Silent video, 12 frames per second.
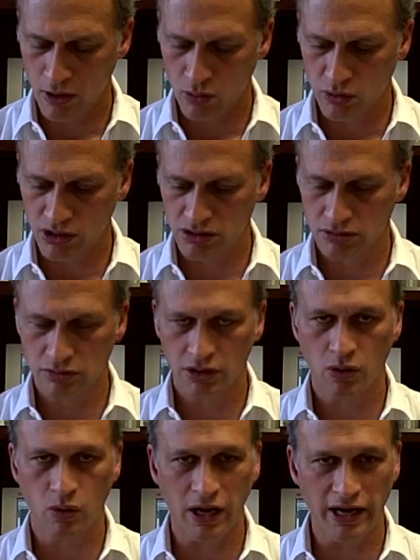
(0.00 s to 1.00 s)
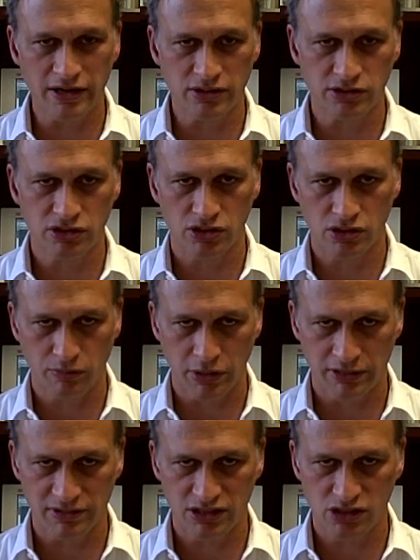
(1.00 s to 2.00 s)
which requires
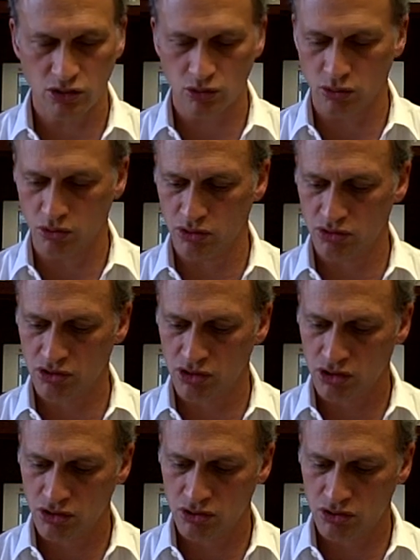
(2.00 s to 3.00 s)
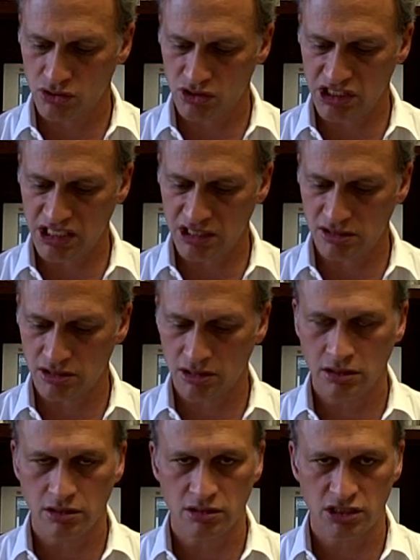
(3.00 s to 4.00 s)
public schools to teach
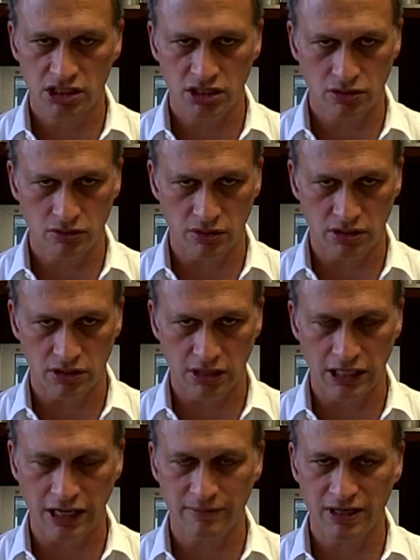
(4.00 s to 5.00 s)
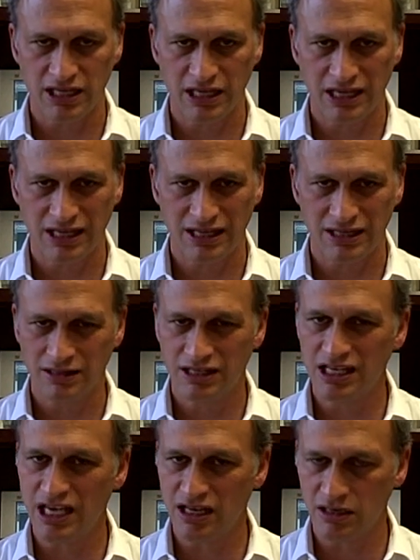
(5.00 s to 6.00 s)
children, and I mean
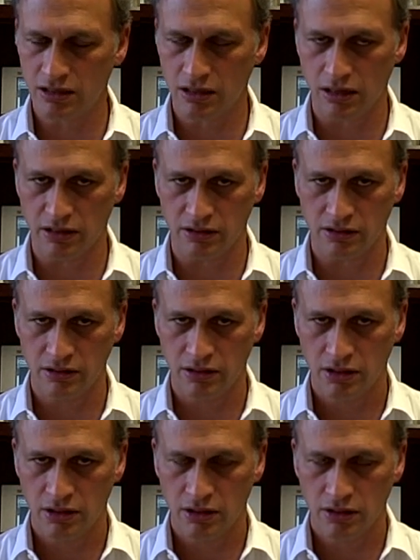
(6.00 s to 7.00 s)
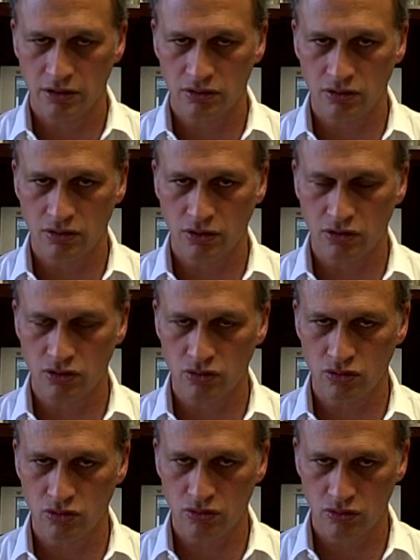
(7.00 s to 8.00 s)
kindergarten
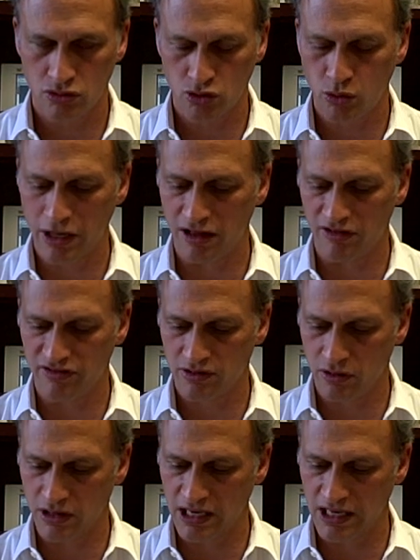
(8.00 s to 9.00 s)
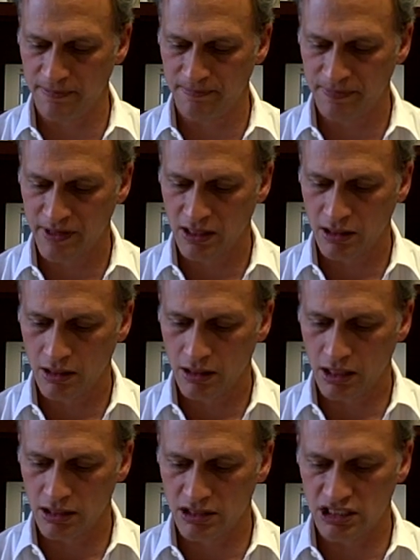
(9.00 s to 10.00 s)
through 12th grade,
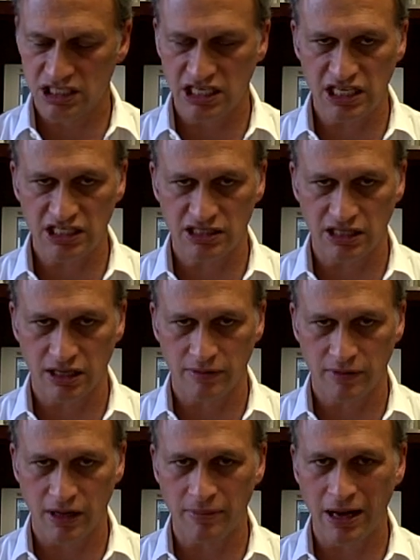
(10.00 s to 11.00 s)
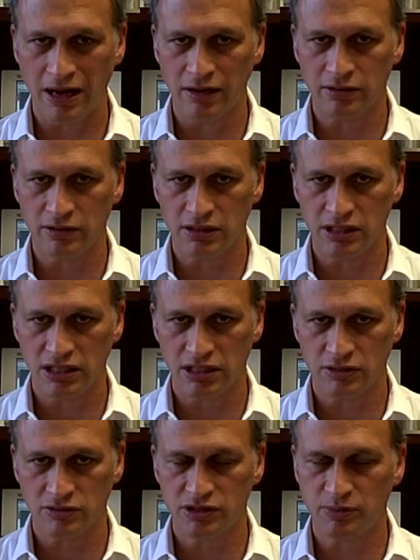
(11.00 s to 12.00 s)
to teach them about
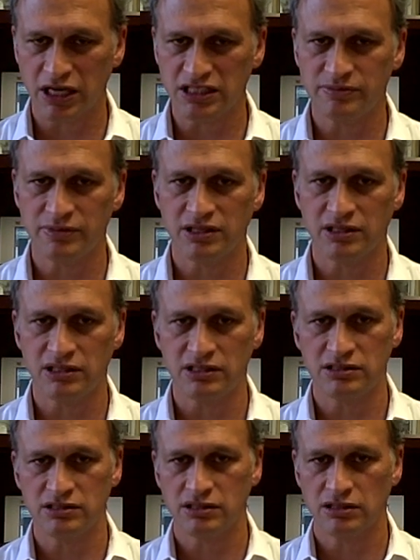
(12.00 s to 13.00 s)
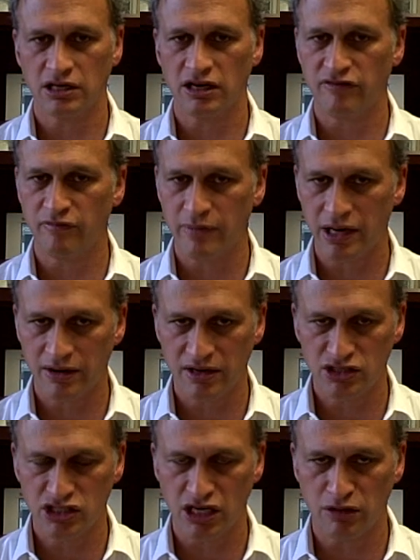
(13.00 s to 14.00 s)
the responsibilities of
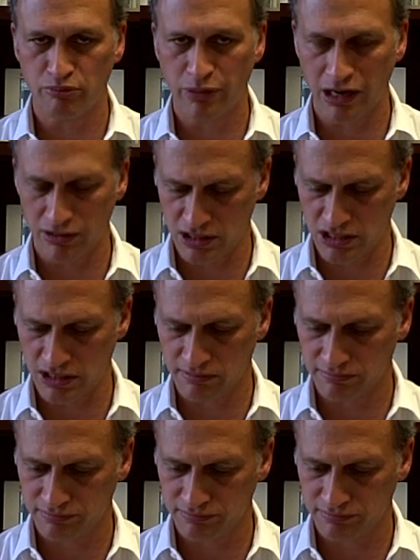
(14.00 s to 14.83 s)
marriage and parenting.